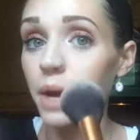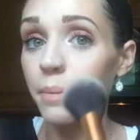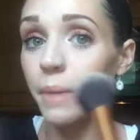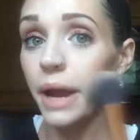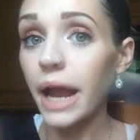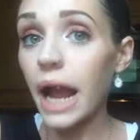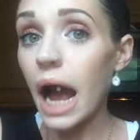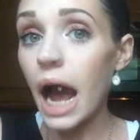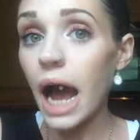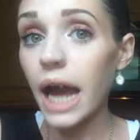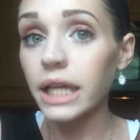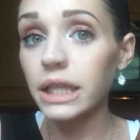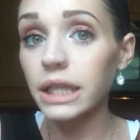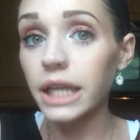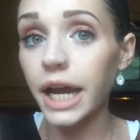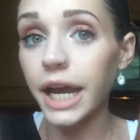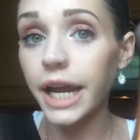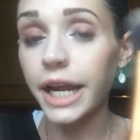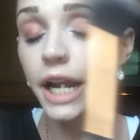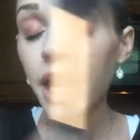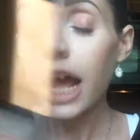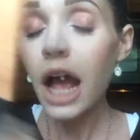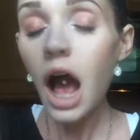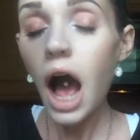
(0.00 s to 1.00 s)
and my
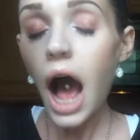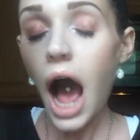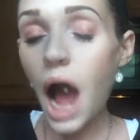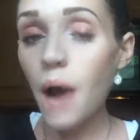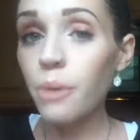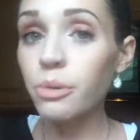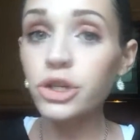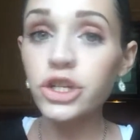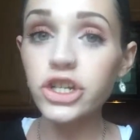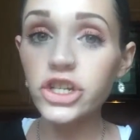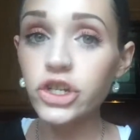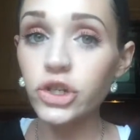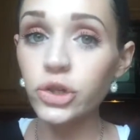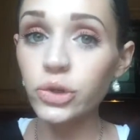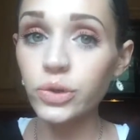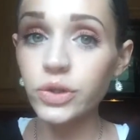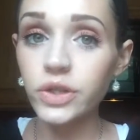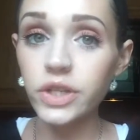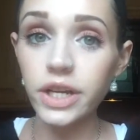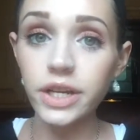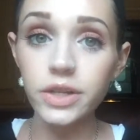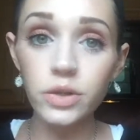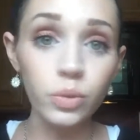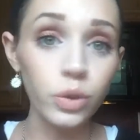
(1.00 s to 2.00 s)
highlight, I would just
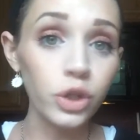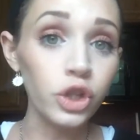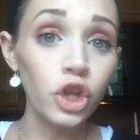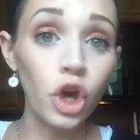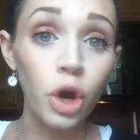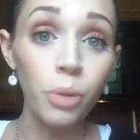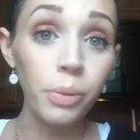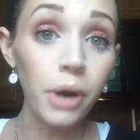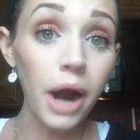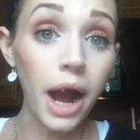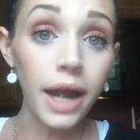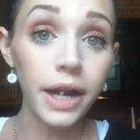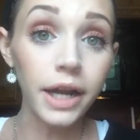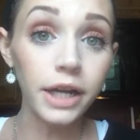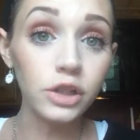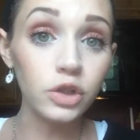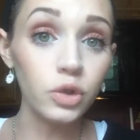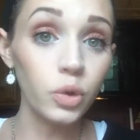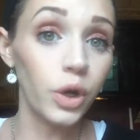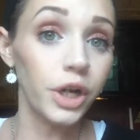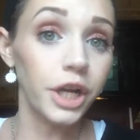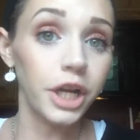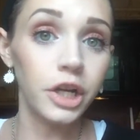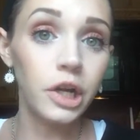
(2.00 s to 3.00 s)
use this with no
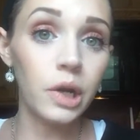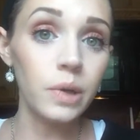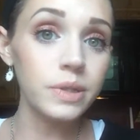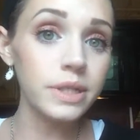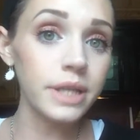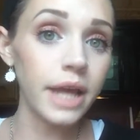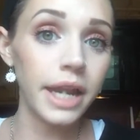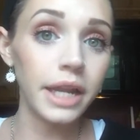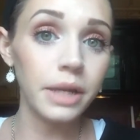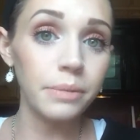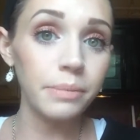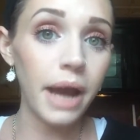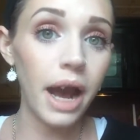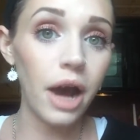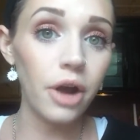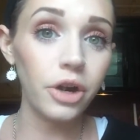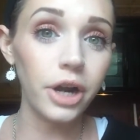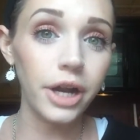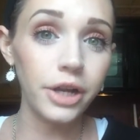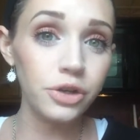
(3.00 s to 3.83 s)
product on it, no setting powder.